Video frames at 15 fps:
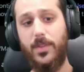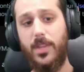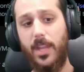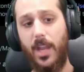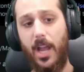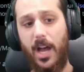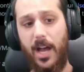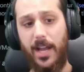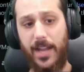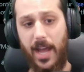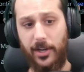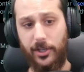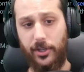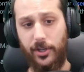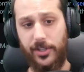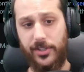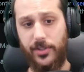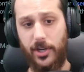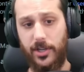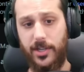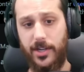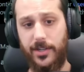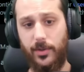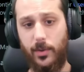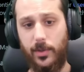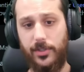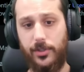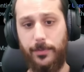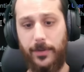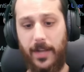Not a curse, Dark Hunter,
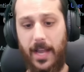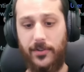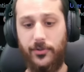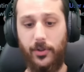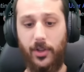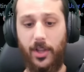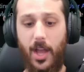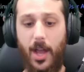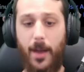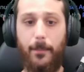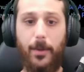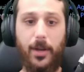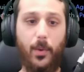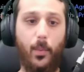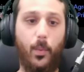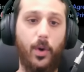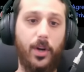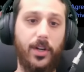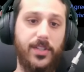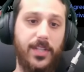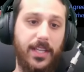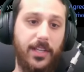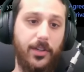or Supernatural, but it works in